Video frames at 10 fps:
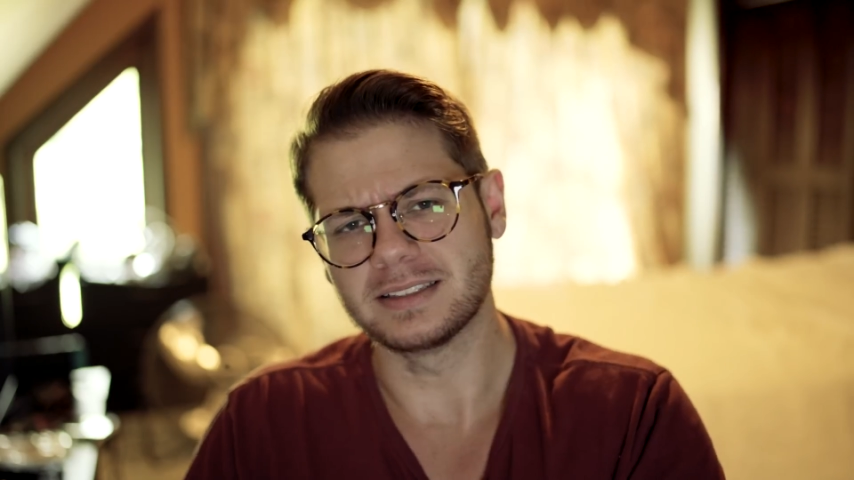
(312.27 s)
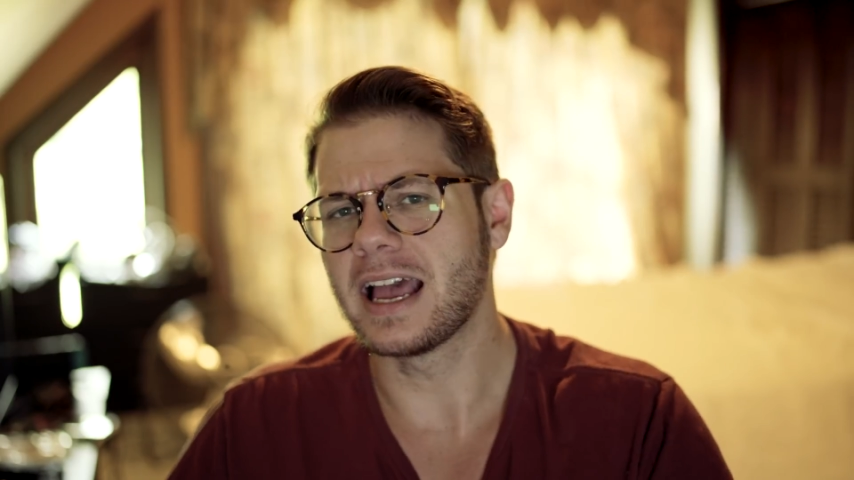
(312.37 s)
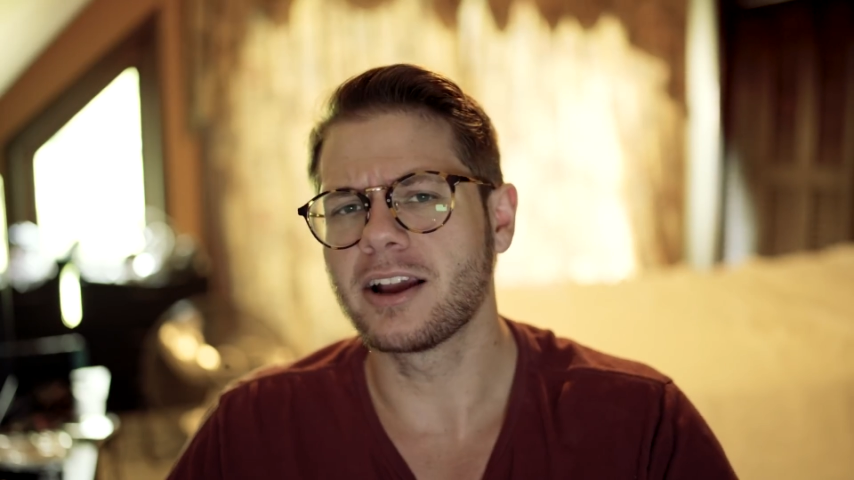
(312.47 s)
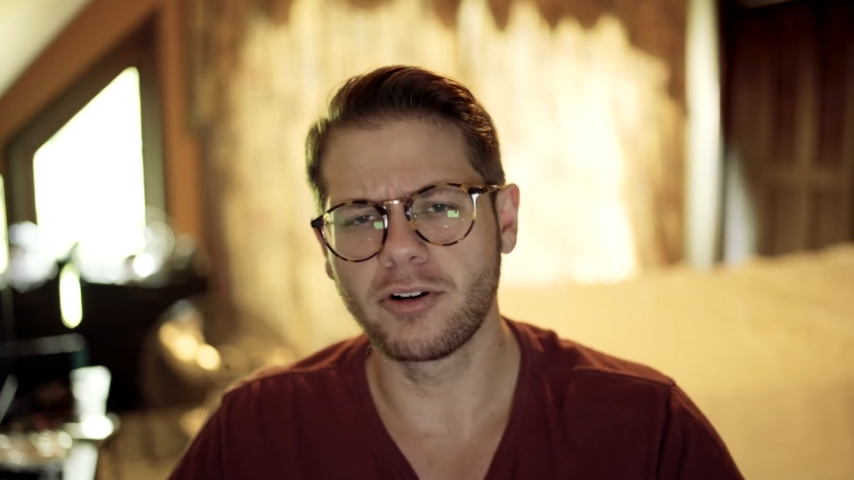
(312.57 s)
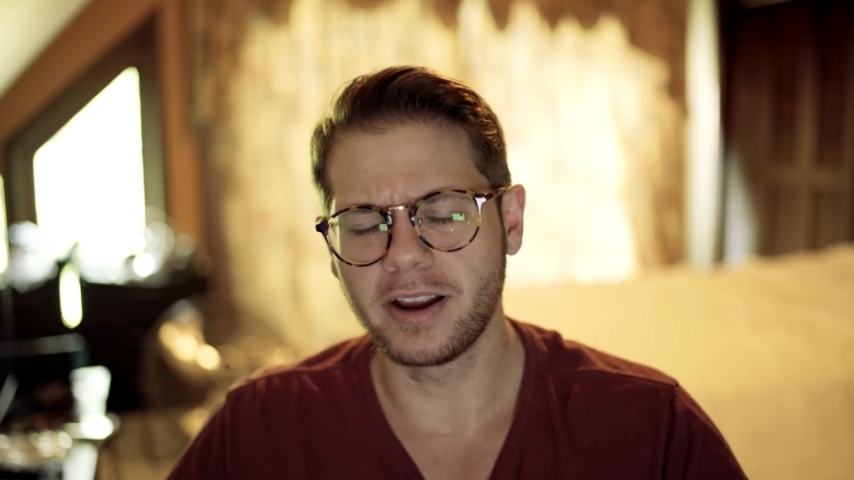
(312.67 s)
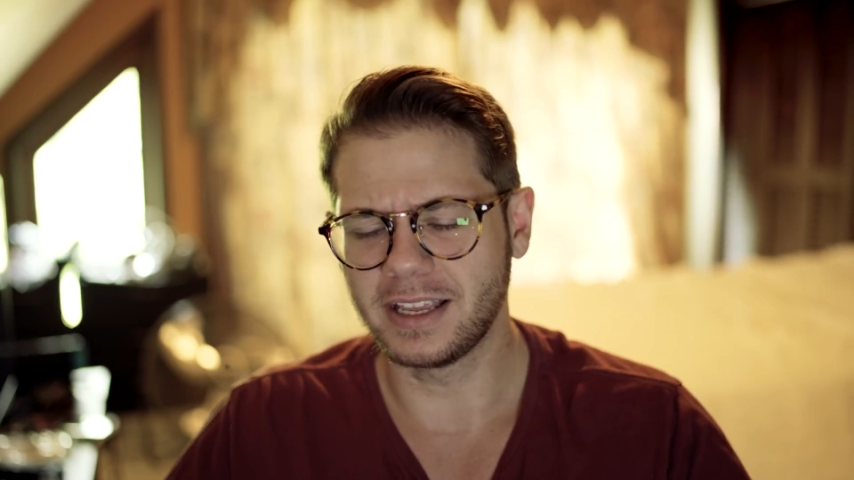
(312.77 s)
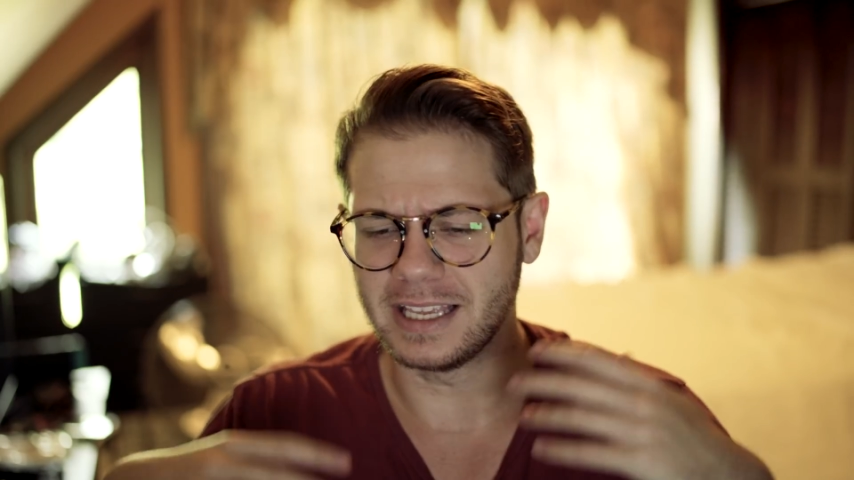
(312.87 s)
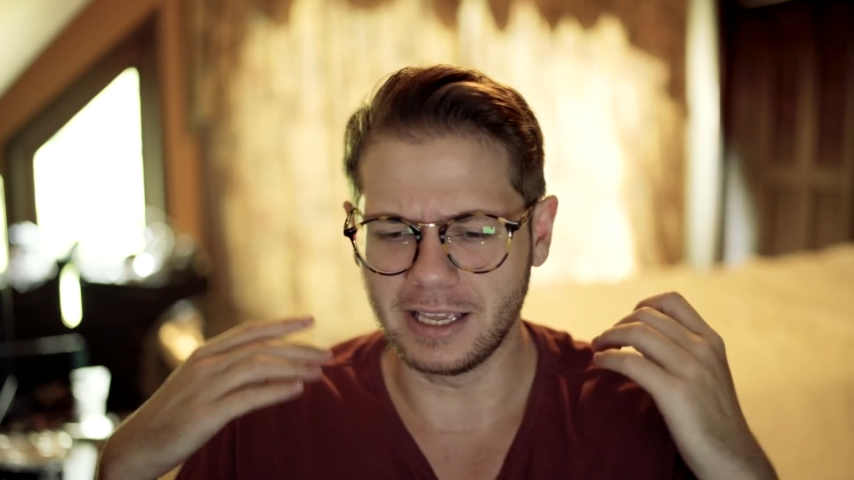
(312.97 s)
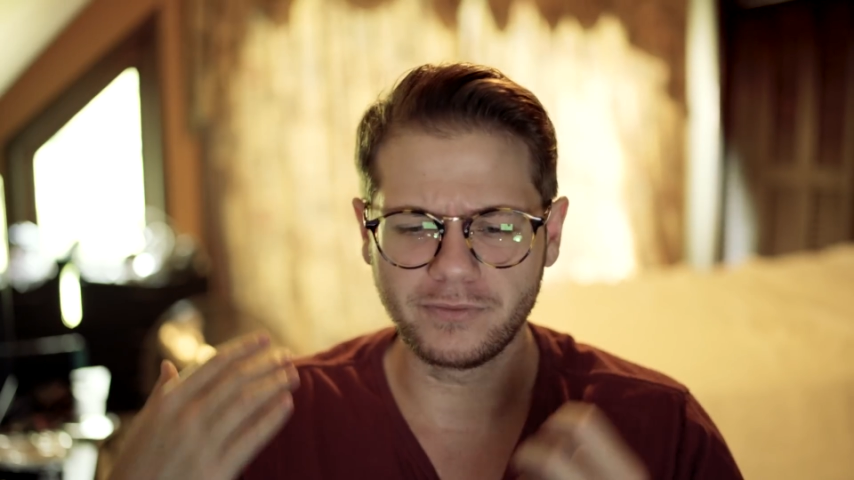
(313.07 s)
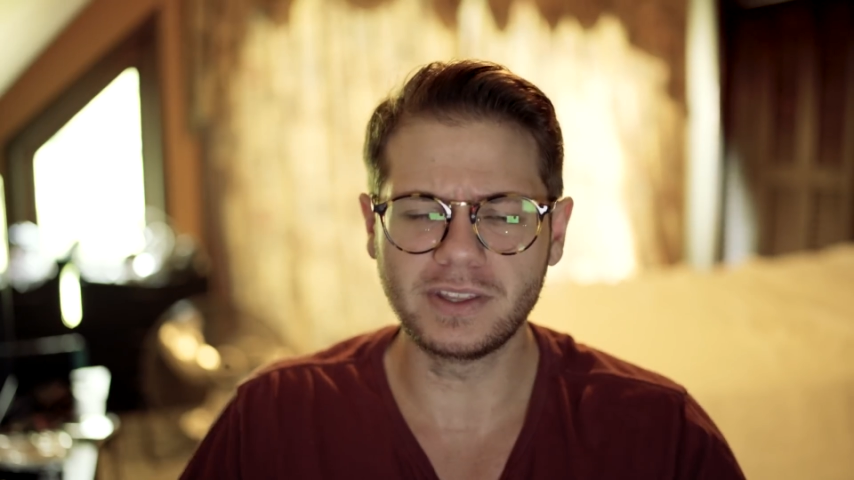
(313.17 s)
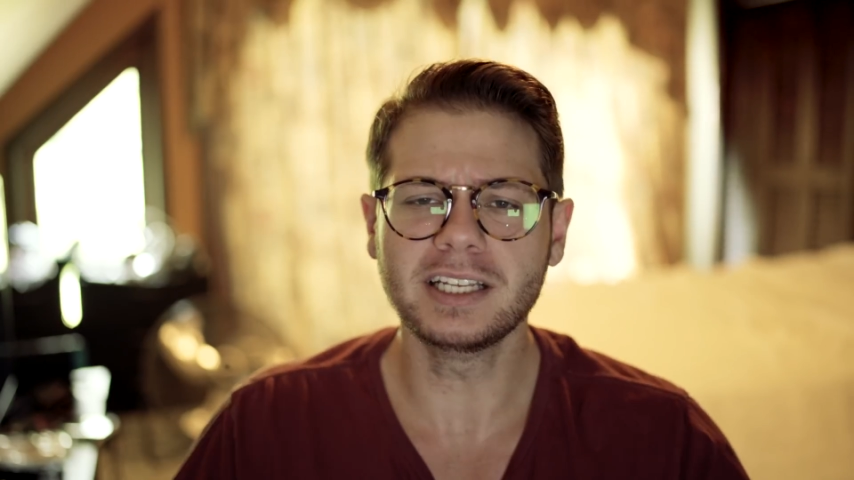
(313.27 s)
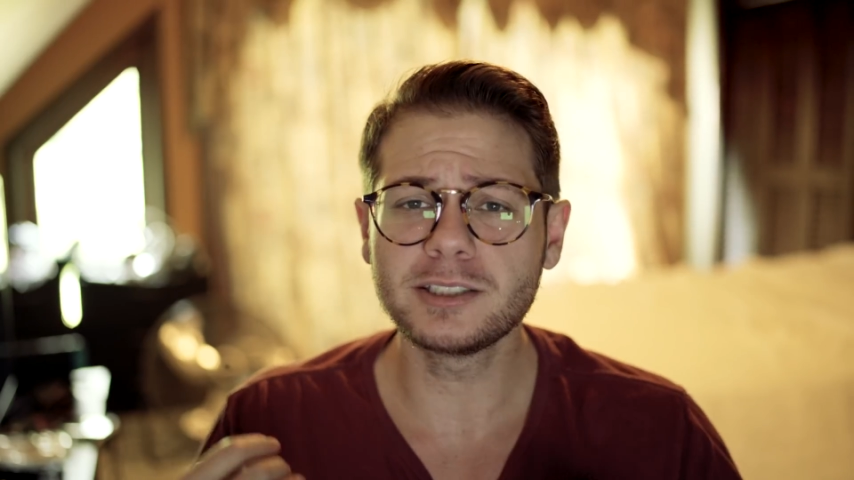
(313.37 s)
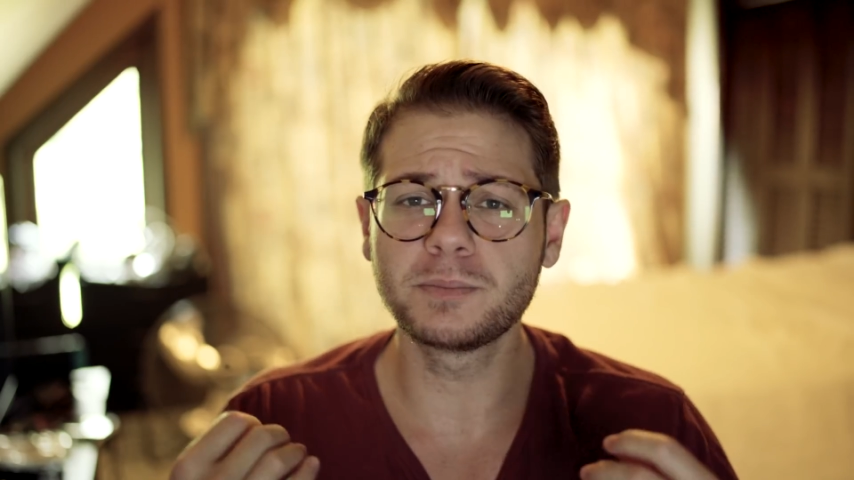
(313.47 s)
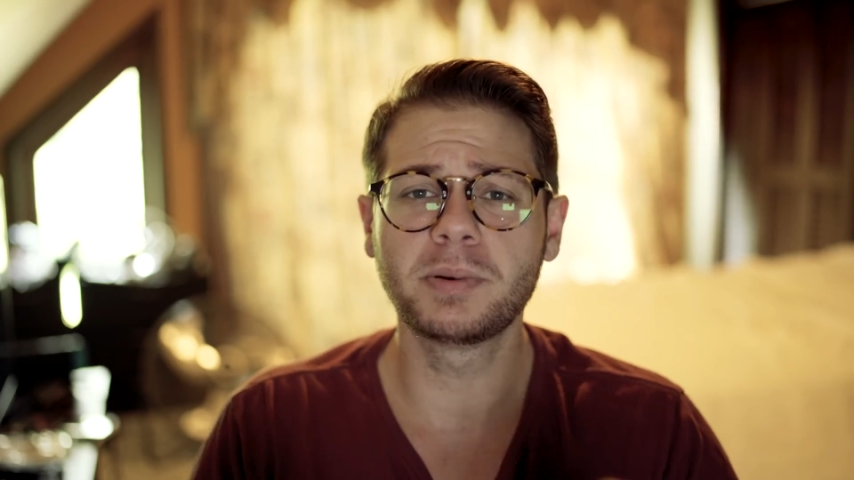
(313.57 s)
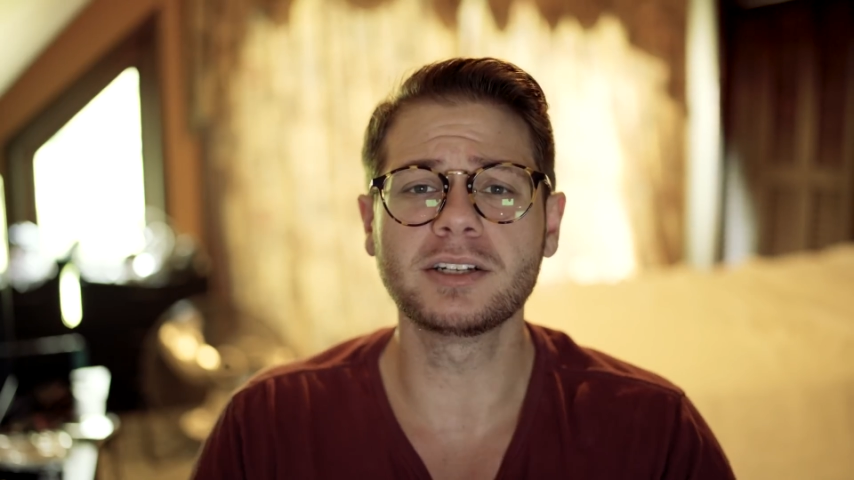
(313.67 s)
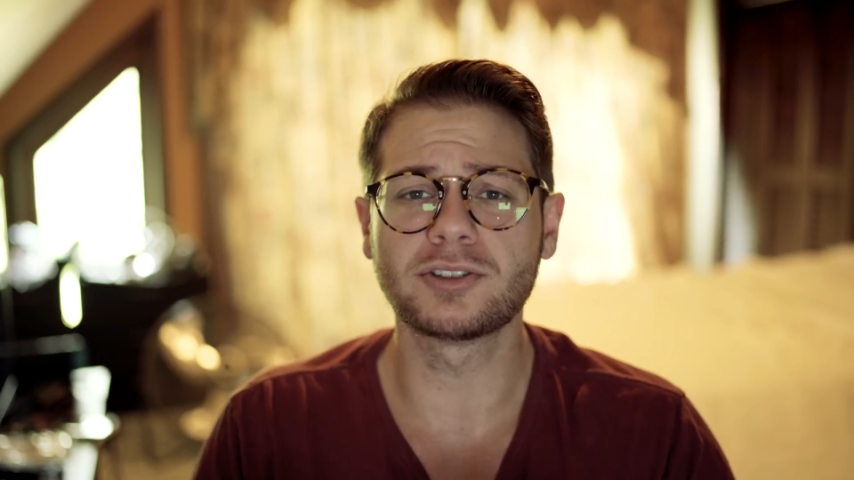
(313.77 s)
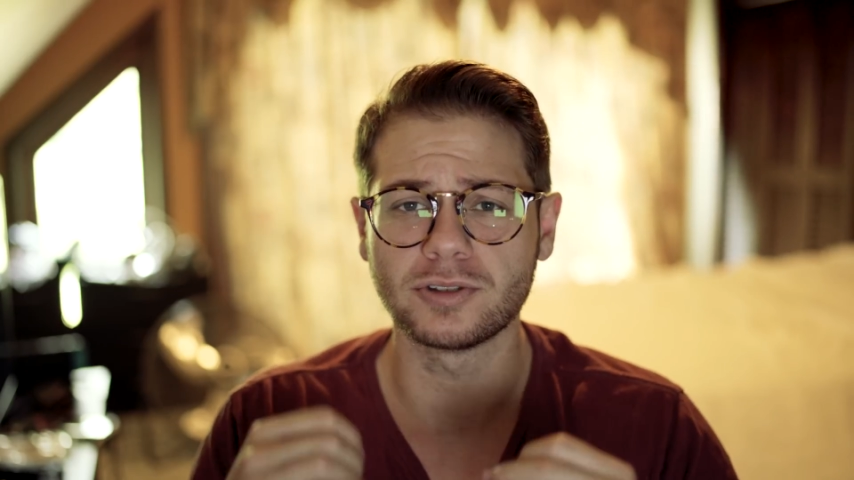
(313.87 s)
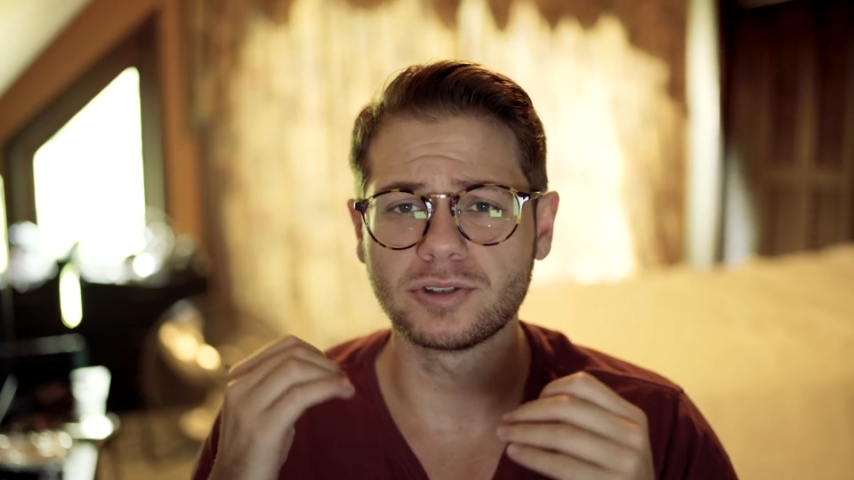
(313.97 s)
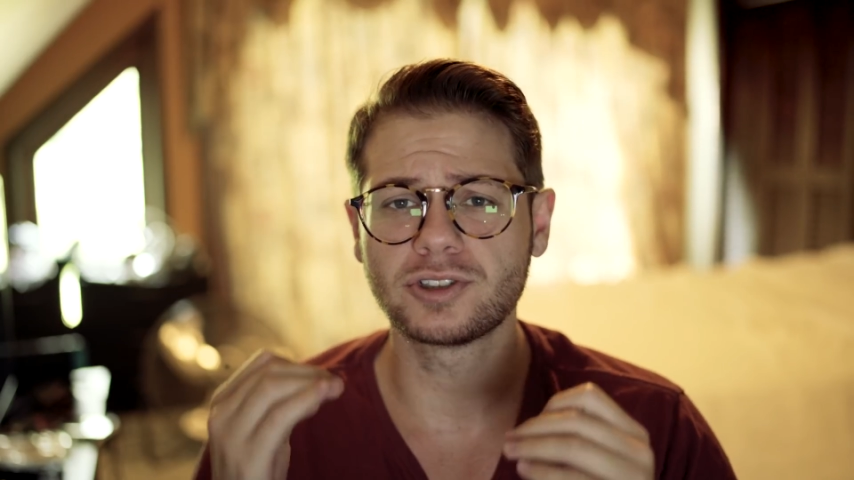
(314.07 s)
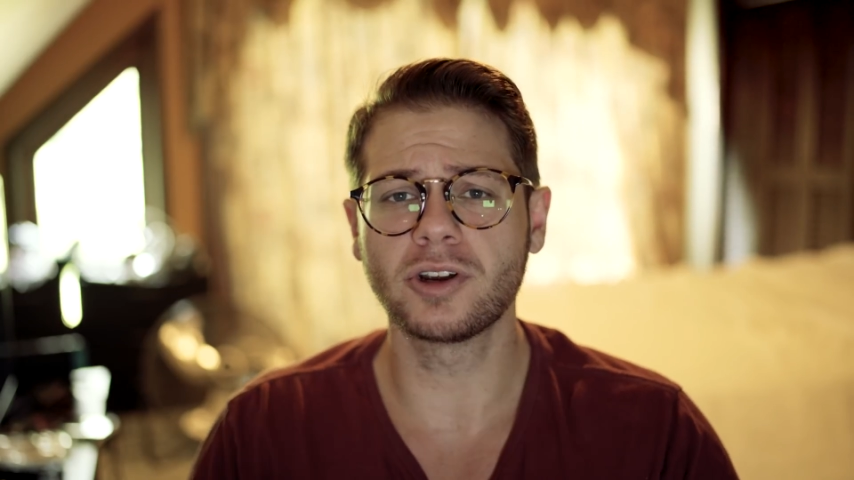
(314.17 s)
Zach Greinke, if these
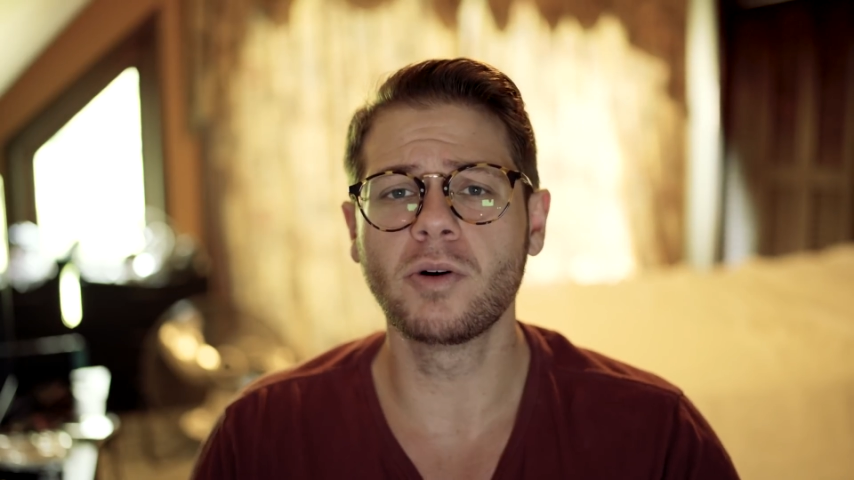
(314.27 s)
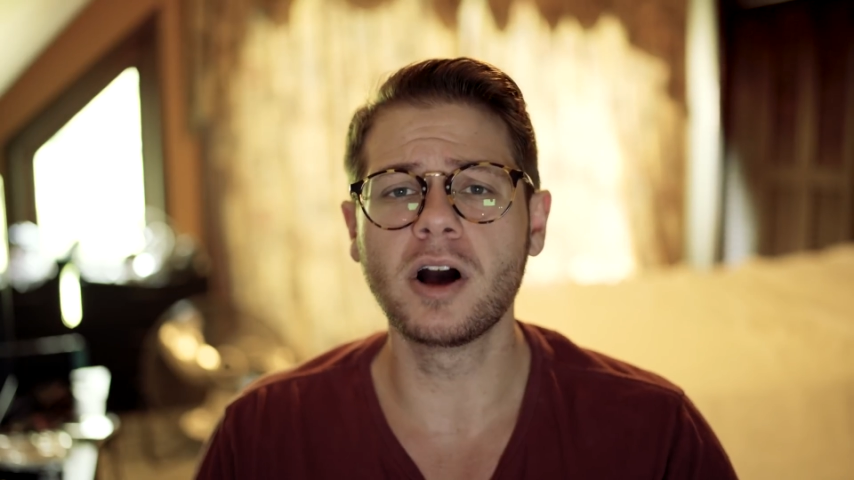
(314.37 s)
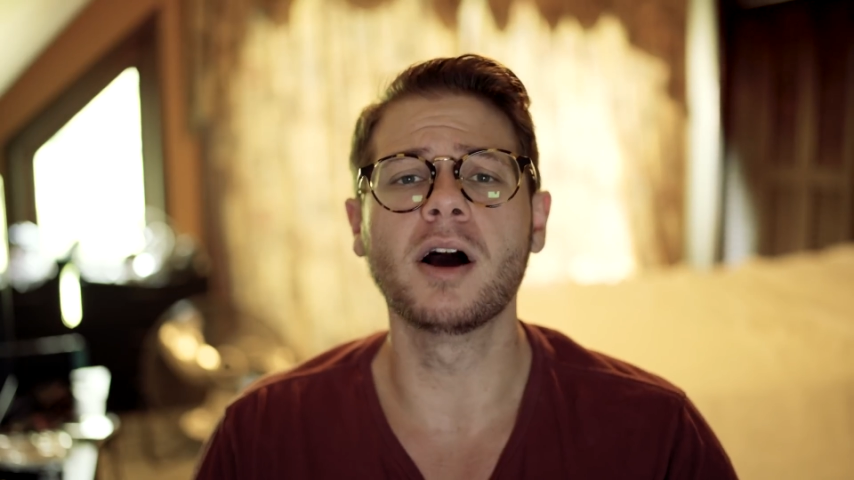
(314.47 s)
pitchers show